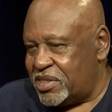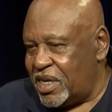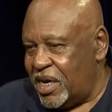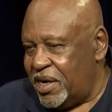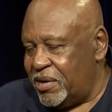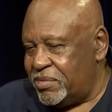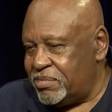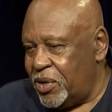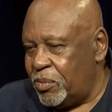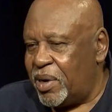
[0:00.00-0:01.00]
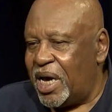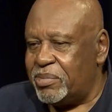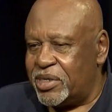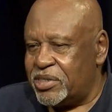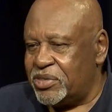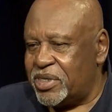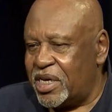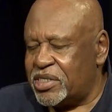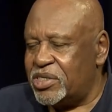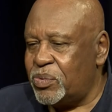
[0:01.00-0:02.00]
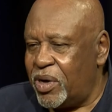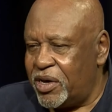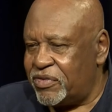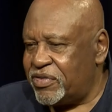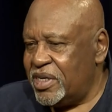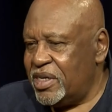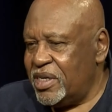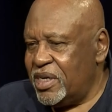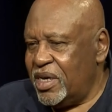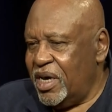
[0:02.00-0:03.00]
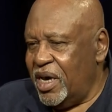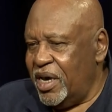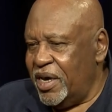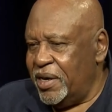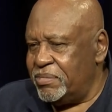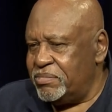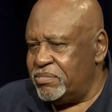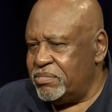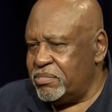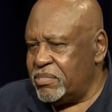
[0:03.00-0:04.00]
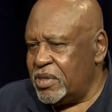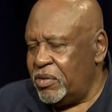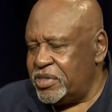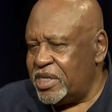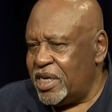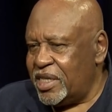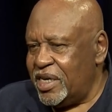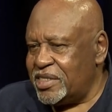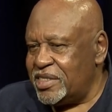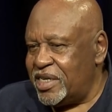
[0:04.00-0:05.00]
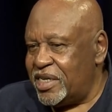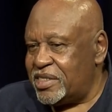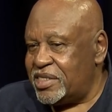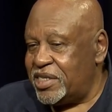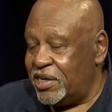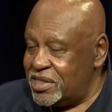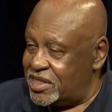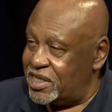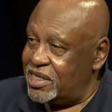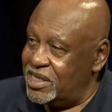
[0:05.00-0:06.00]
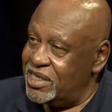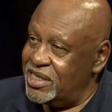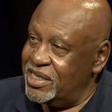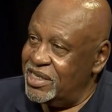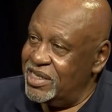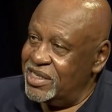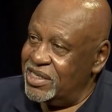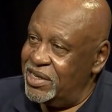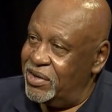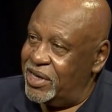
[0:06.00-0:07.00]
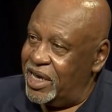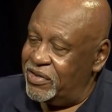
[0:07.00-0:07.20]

uh, Obama, 2012, um, it was that election that Chelsea, you know, had